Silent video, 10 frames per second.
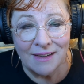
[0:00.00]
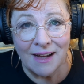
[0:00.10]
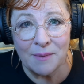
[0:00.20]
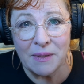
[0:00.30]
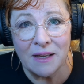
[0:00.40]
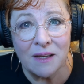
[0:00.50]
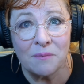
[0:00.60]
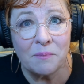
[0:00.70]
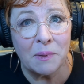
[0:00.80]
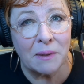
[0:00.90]
I'd
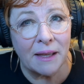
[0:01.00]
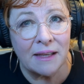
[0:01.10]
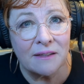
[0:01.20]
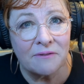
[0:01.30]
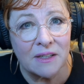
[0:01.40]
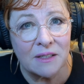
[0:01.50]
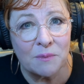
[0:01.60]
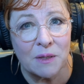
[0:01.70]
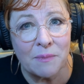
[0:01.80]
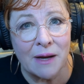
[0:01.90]
begun playing the
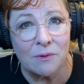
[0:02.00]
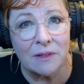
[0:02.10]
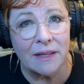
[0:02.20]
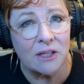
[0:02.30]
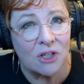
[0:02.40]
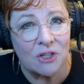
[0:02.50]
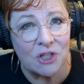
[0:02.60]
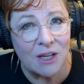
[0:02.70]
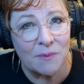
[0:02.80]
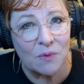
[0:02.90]
victim in my
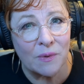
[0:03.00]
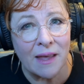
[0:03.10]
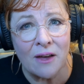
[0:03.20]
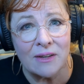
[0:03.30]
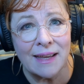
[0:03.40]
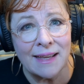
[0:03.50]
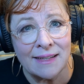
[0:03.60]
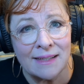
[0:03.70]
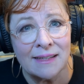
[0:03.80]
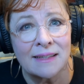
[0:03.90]
relationships without
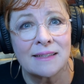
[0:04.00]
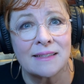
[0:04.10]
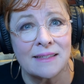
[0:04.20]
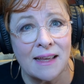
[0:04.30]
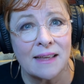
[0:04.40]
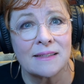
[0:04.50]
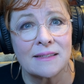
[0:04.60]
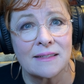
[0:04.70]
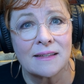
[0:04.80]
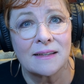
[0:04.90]
any
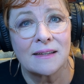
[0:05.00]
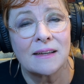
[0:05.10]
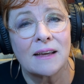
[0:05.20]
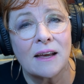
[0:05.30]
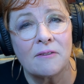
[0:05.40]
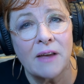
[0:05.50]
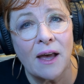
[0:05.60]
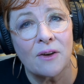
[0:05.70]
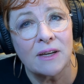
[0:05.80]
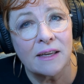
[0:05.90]
sense of
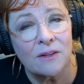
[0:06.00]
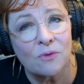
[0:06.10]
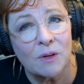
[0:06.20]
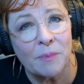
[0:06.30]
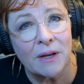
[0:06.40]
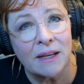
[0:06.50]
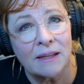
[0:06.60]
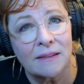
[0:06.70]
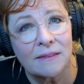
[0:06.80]
how to get a grip on it.